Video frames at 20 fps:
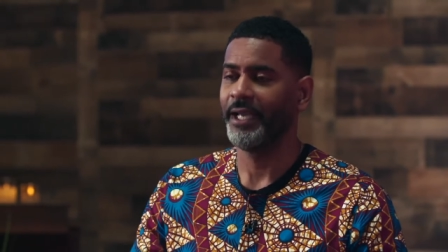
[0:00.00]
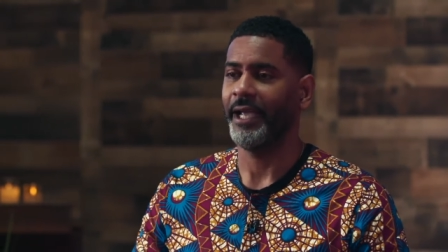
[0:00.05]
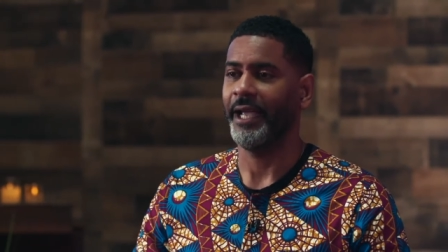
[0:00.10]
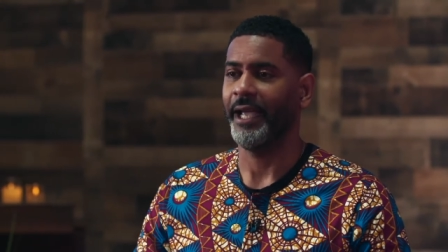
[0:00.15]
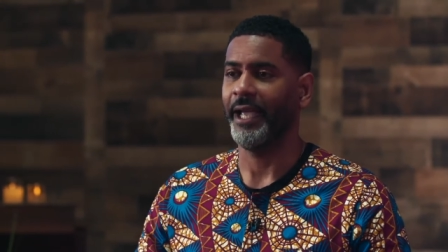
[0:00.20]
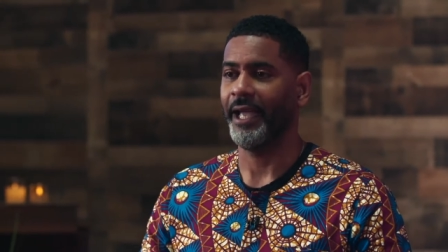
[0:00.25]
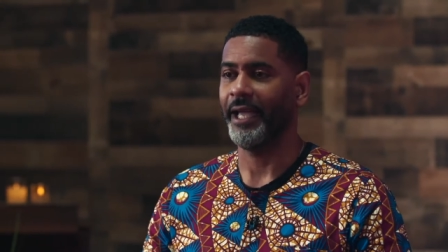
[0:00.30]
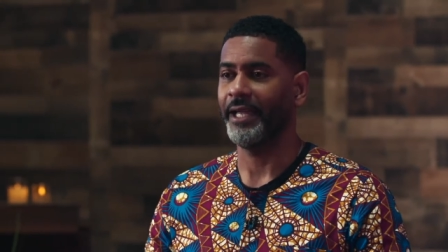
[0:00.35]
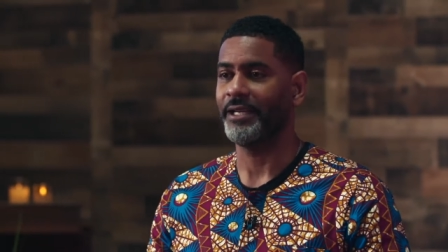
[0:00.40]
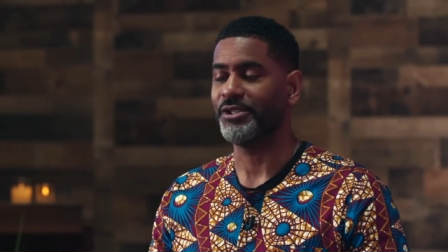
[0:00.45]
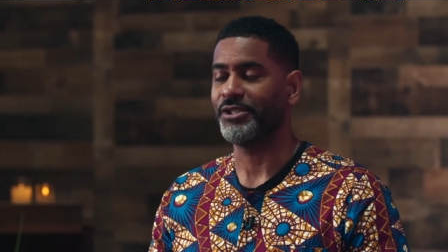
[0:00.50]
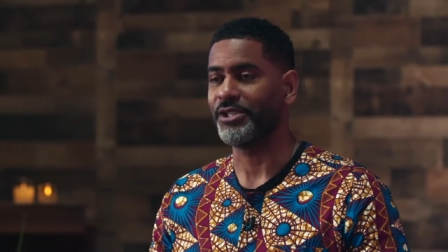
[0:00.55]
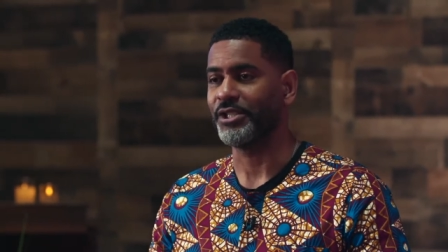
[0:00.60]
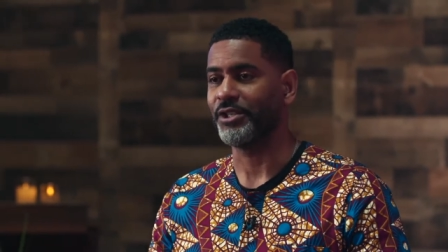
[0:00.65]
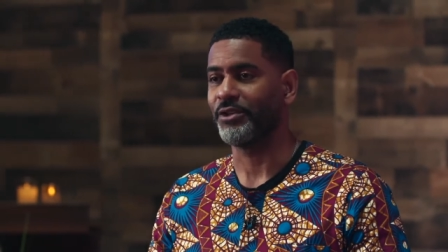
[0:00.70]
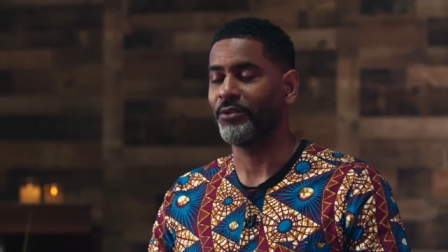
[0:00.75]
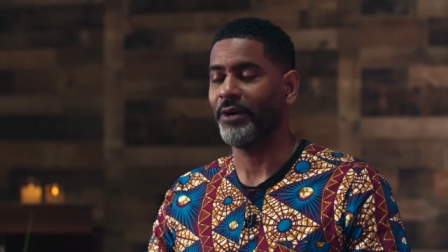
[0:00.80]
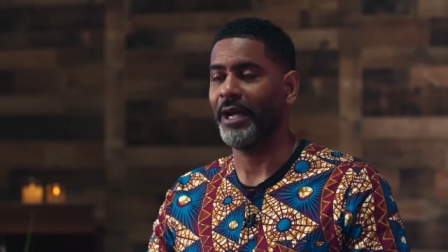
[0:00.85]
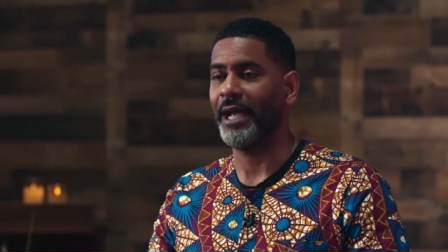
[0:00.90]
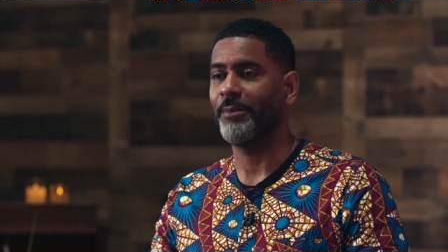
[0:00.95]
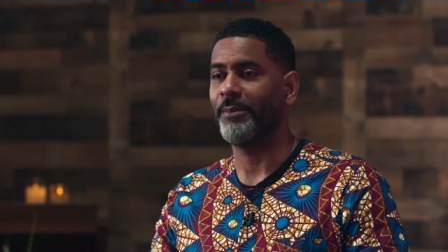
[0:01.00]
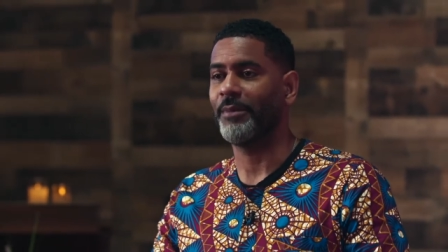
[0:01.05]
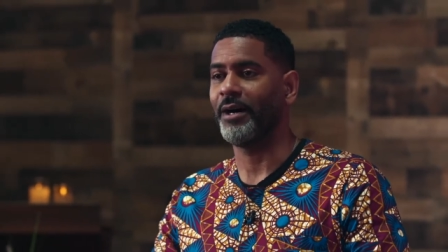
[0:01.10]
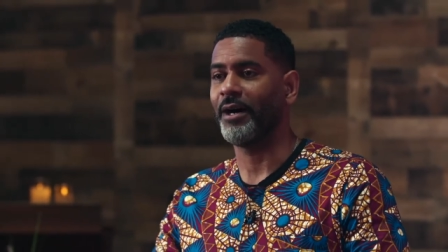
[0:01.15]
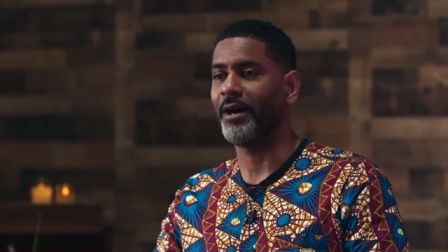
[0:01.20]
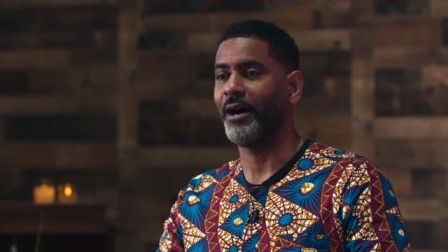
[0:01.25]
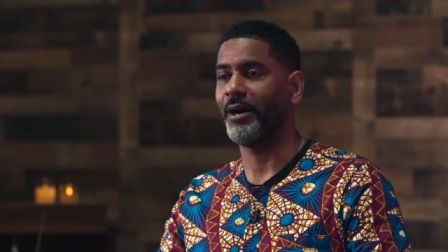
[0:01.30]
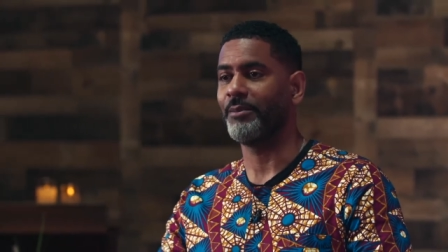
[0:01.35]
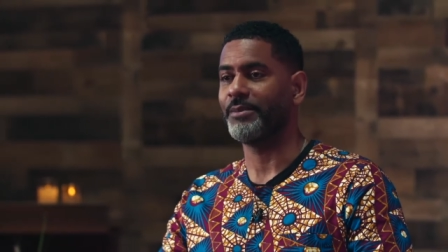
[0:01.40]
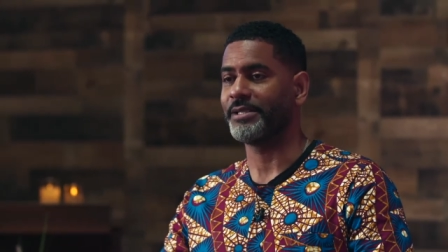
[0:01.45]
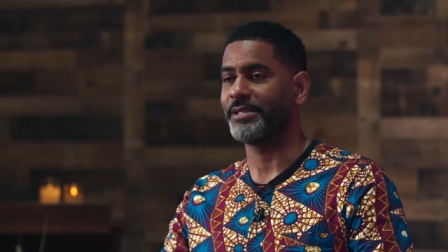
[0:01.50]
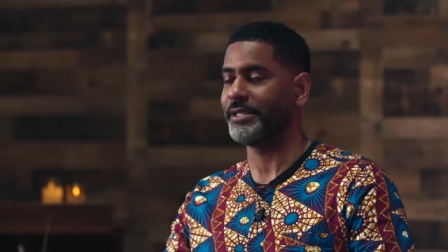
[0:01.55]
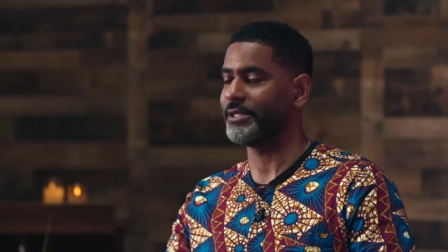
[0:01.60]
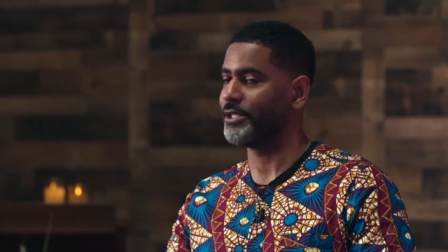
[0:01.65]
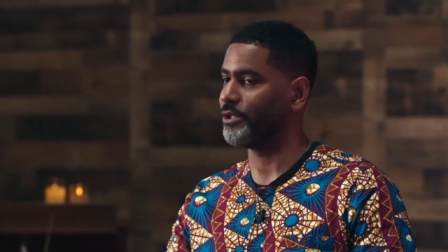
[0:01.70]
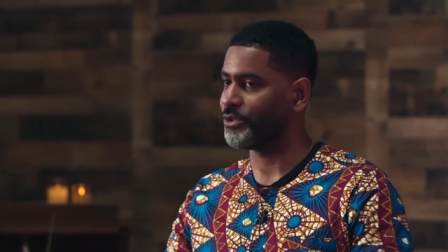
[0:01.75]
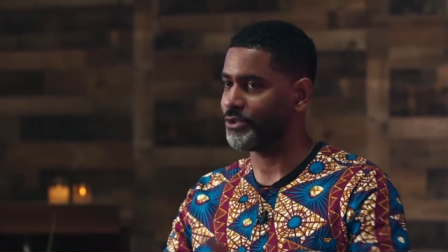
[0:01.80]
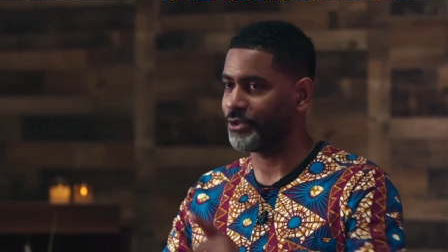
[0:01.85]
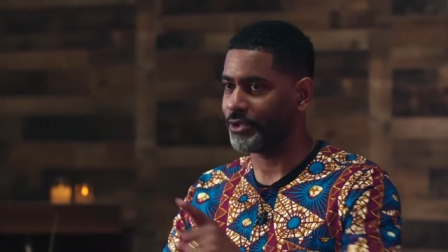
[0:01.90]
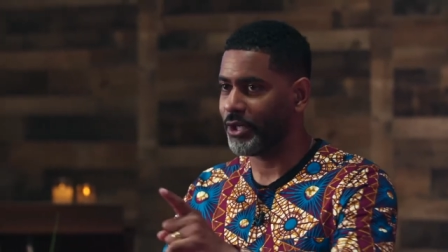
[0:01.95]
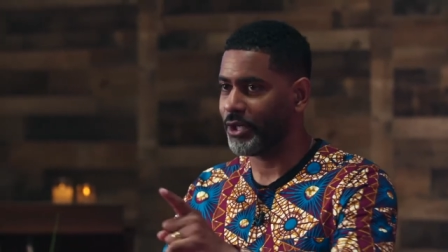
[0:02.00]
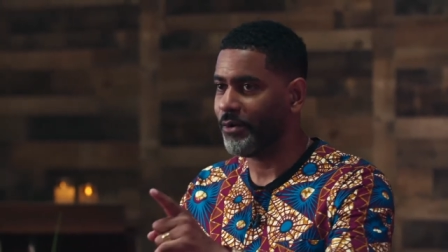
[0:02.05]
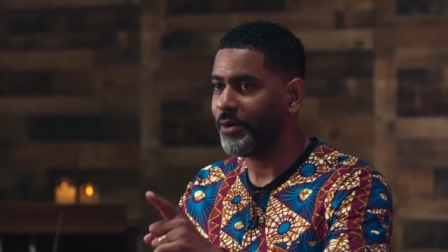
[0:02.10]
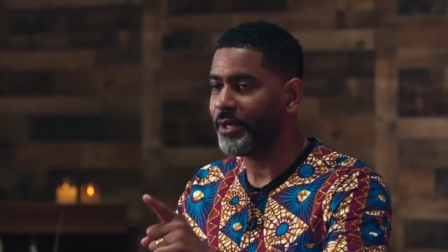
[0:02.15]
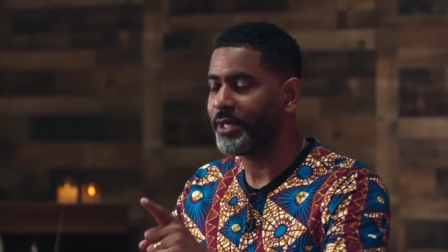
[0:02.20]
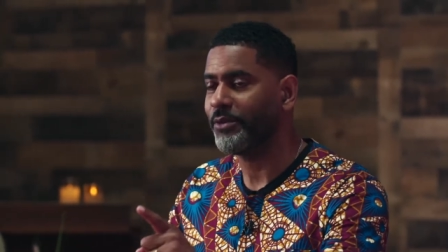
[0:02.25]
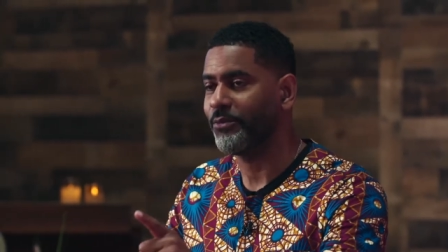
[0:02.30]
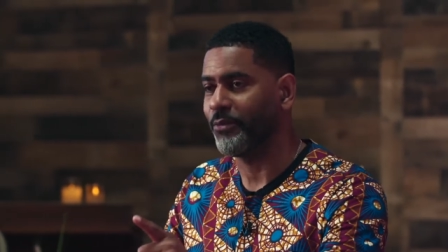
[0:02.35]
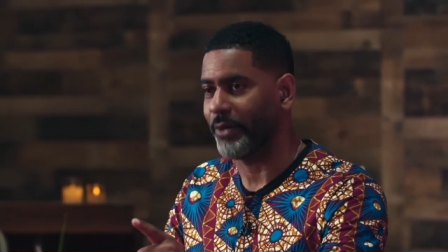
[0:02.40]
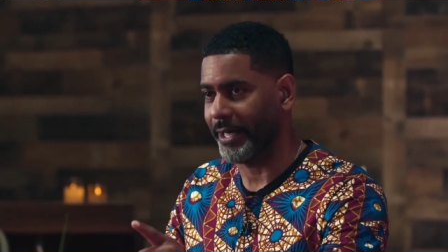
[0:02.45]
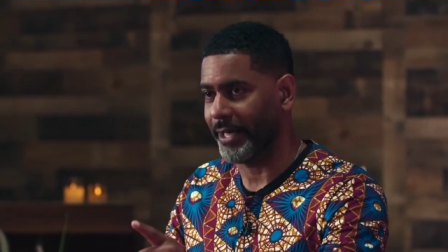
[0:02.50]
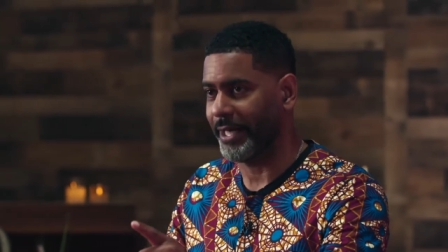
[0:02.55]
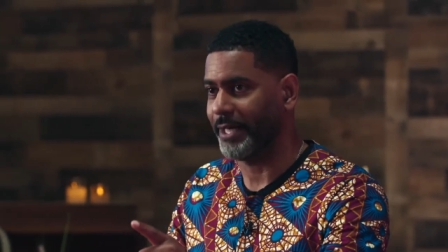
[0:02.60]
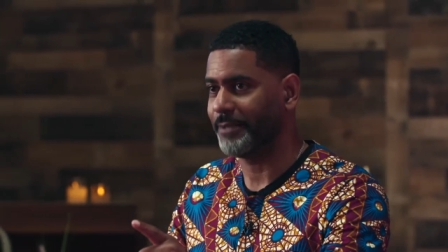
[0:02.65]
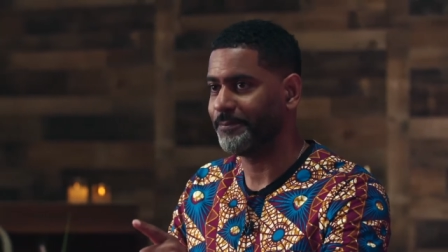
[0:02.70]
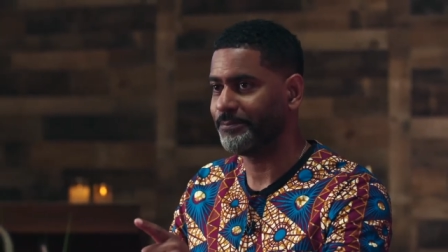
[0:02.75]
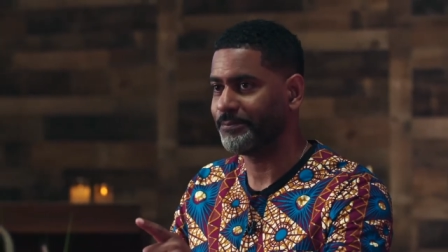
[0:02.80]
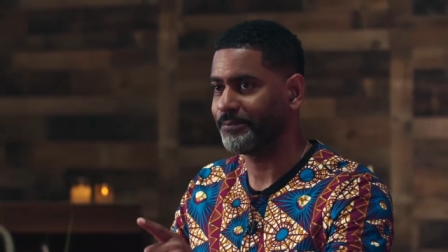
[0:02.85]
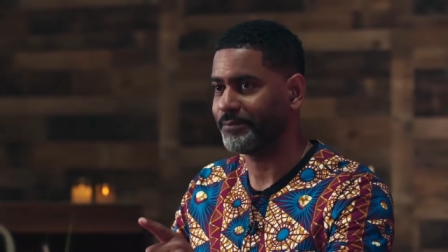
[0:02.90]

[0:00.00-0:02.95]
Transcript: and she grabbed my arm and said, "Don't you go anywhere.